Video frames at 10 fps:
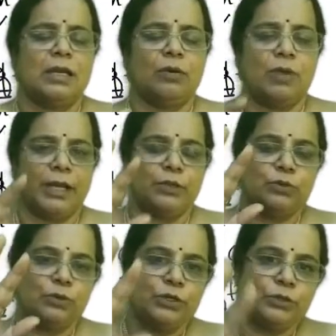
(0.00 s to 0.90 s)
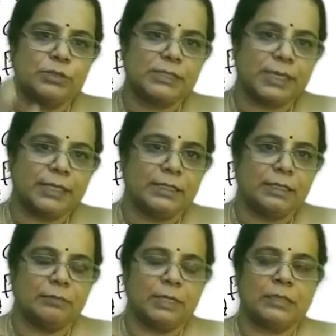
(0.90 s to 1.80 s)
Now, are you going to recite the
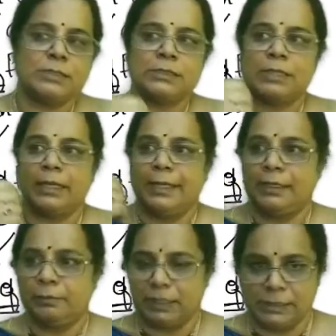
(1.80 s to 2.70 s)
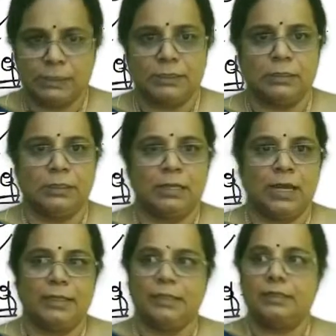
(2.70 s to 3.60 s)
namaz in a masjid,
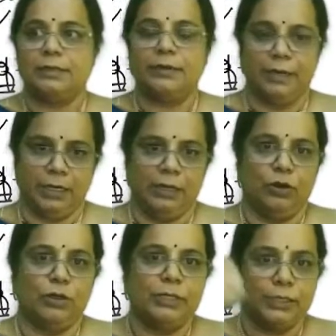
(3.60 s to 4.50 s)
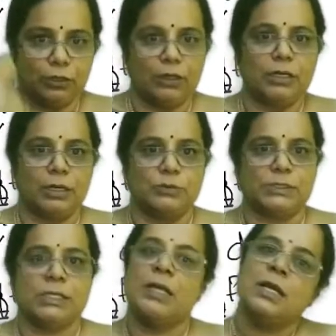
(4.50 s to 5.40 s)
under a tree, or in your
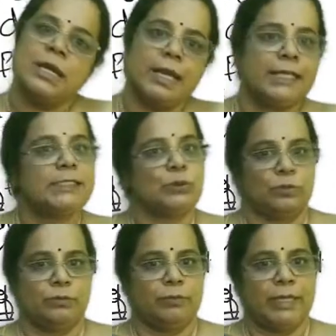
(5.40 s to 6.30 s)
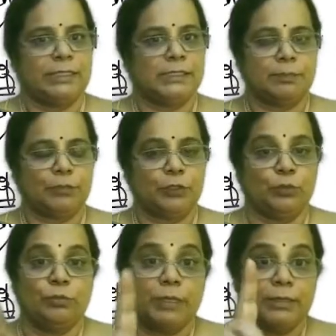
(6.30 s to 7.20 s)
house? It is up to
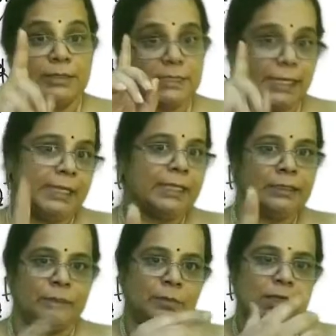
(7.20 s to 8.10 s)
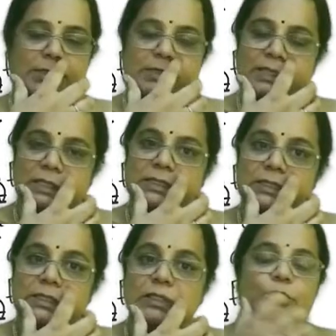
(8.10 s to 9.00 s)
you. But reciting namaz is
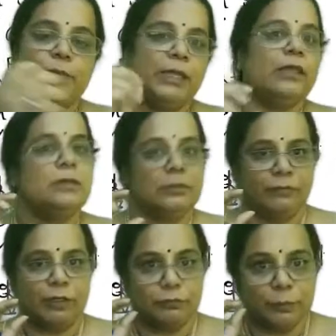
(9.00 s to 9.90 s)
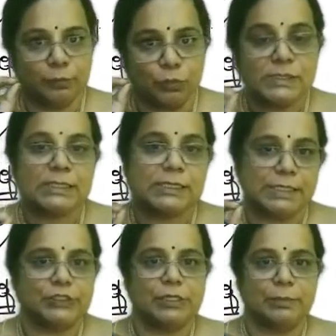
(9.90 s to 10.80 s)
considered to be one of the most
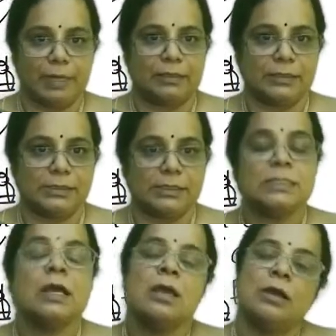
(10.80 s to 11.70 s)
essential practices